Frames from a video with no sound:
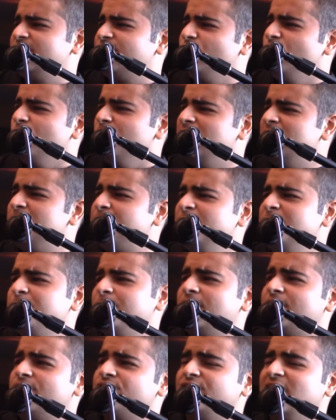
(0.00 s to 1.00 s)
that normally
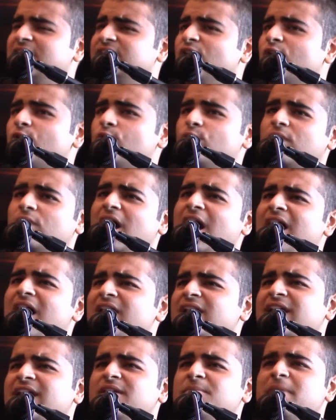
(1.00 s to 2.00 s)
people recite the
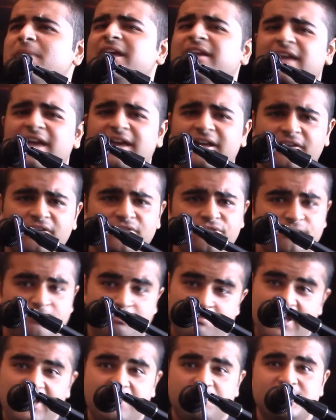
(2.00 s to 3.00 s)
Qur'an and make
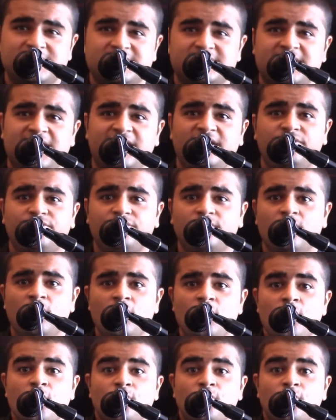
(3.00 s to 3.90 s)
errors, make mistakes.